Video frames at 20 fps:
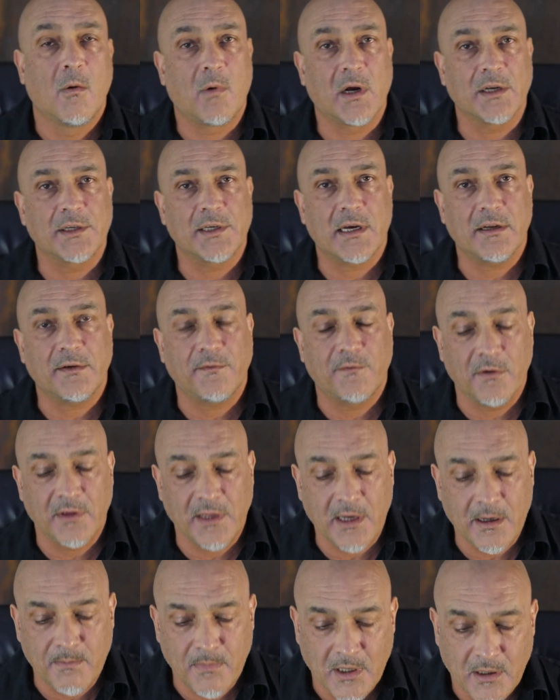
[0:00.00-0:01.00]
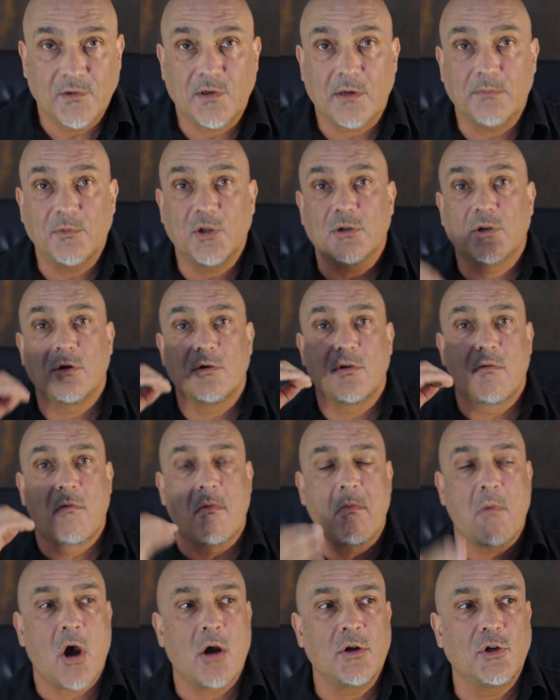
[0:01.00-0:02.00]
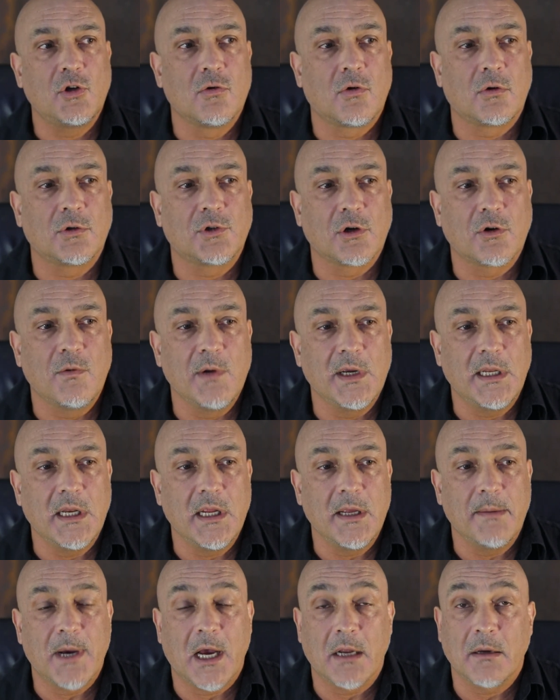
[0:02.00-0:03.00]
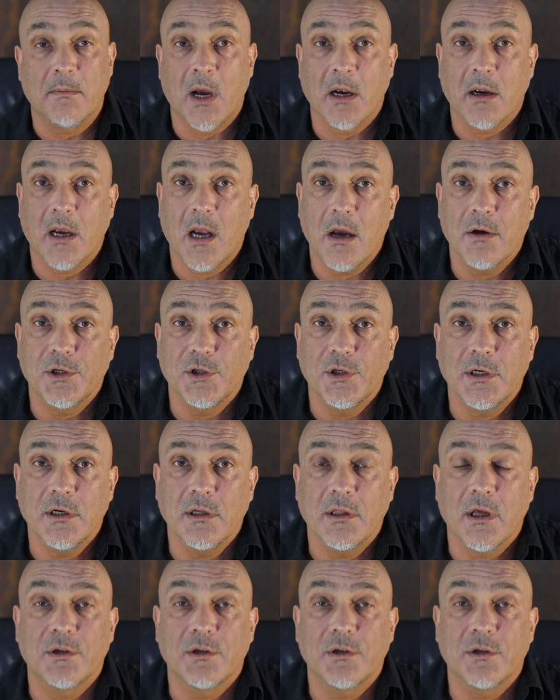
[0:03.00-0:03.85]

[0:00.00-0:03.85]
Watch out for them. So I'm just going to remind you also quickly about my coaching.